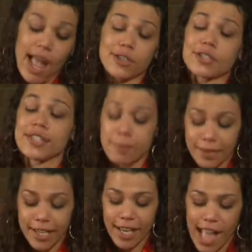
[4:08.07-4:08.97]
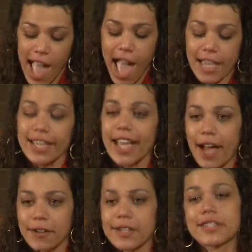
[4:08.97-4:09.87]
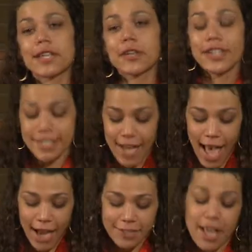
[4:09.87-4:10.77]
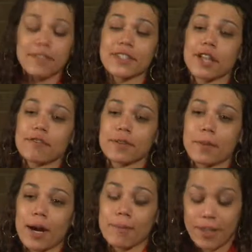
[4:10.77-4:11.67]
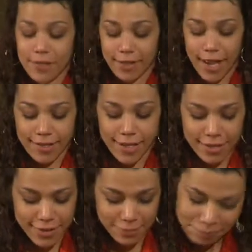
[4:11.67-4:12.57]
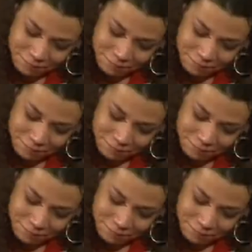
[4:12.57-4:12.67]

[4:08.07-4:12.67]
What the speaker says: and just simply hanging out and stealing the snacks out of his glove compartment of his Lexus.